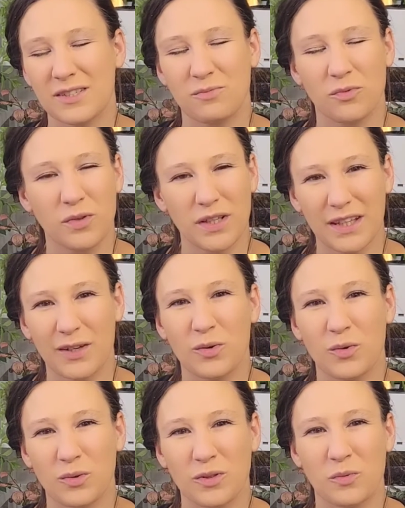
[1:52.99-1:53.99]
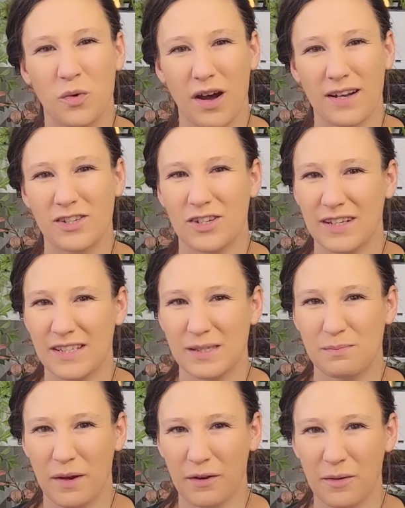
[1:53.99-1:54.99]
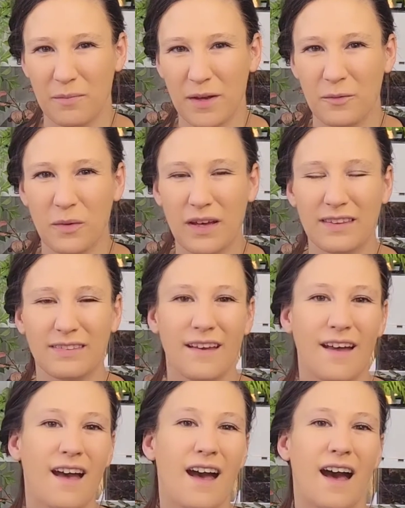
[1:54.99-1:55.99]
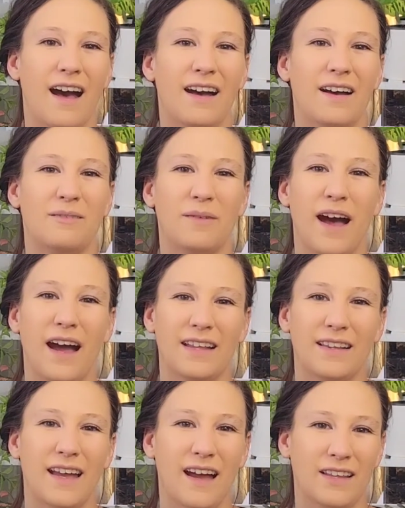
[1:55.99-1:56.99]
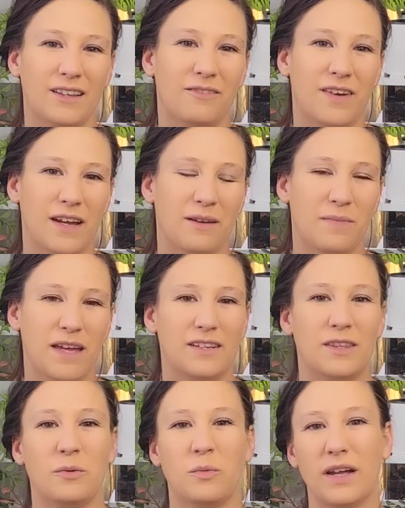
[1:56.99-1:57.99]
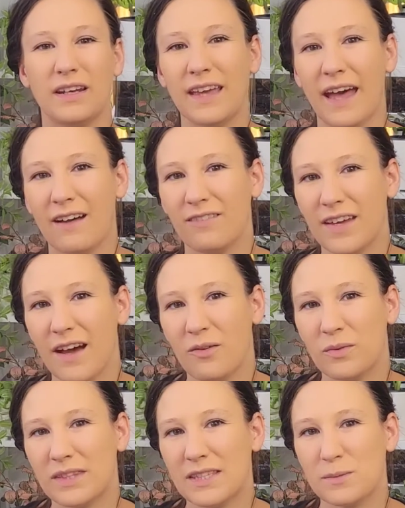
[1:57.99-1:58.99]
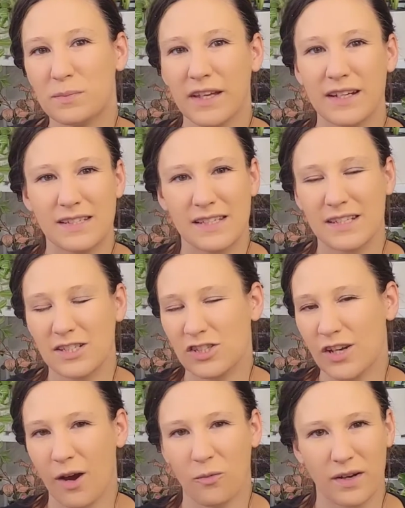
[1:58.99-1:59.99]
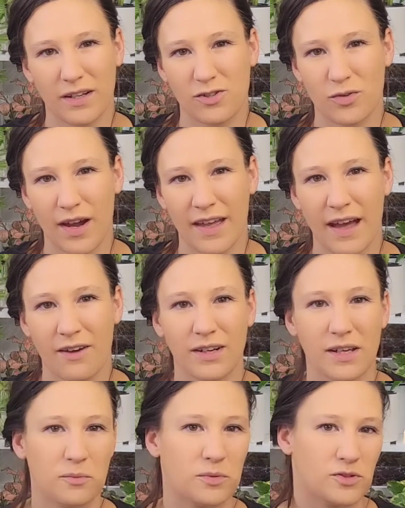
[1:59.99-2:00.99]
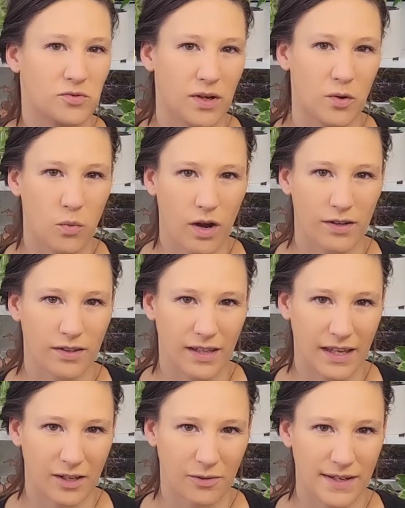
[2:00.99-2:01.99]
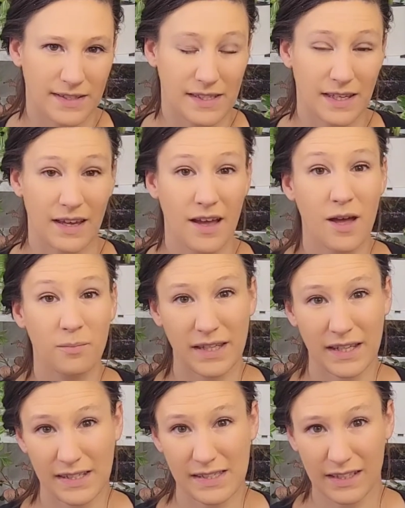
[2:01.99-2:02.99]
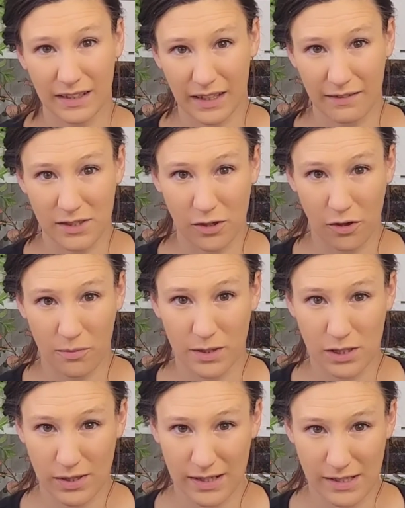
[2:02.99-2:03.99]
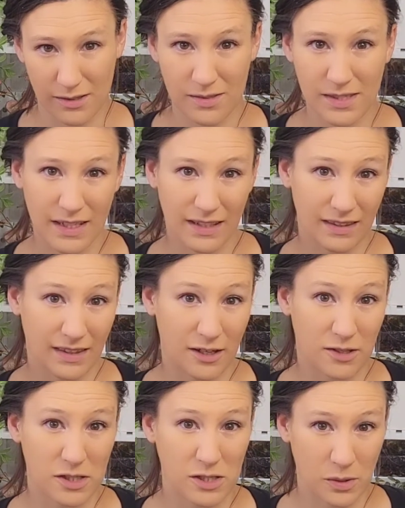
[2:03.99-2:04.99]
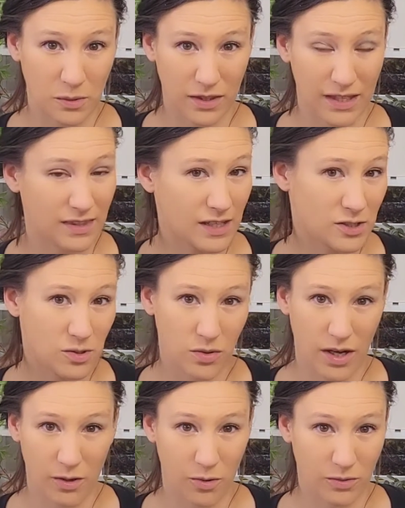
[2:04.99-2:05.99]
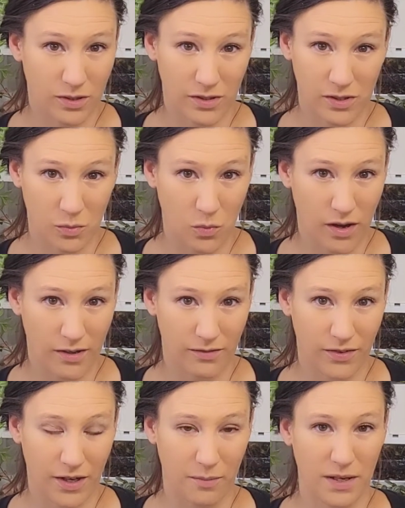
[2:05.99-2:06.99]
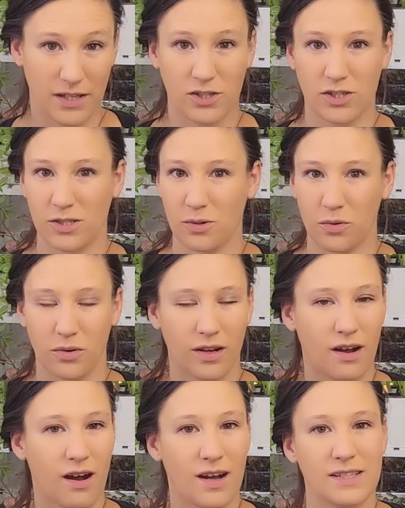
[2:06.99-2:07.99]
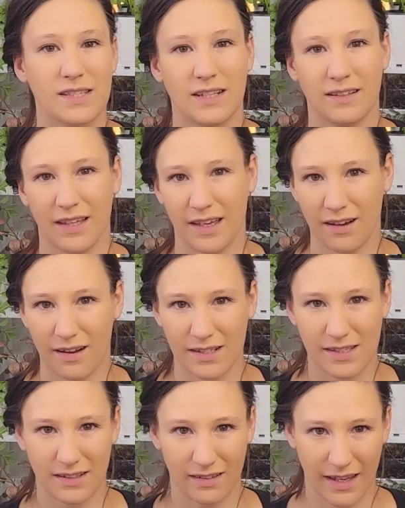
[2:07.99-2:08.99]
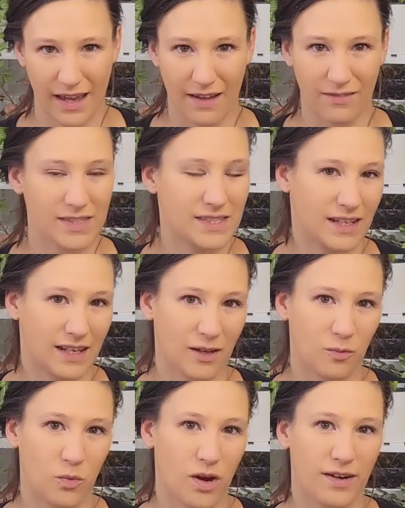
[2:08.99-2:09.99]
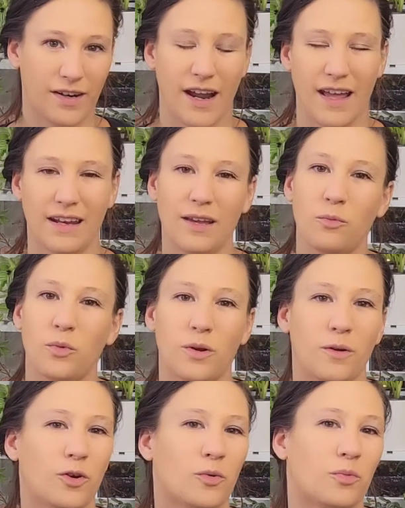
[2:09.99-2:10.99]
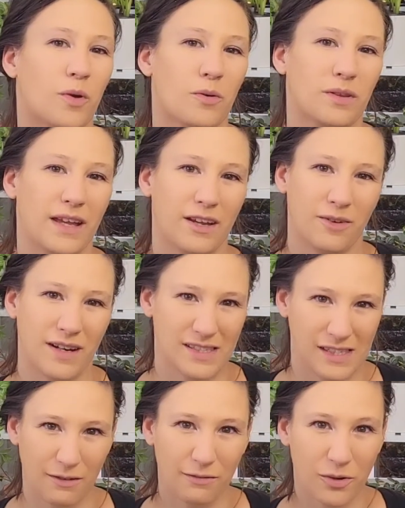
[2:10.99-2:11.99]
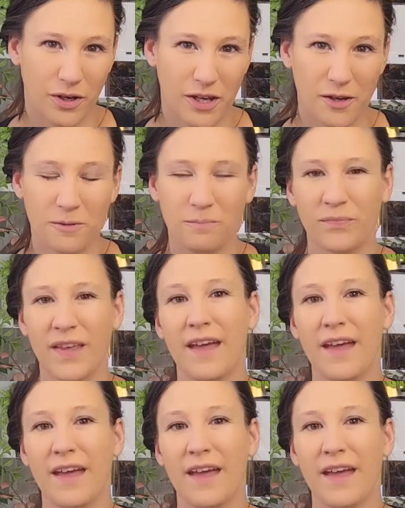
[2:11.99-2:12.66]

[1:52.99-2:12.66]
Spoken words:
It's really cool to watch and experiment with. Highly recommend. The one caveat with this plant is it does not want to dry out. It will drink water like crazy. Because the leaves are almost translucent and they are so thin, they do not hold on to water very much. So constantly have it sitting in water and it will grow like crazy for you.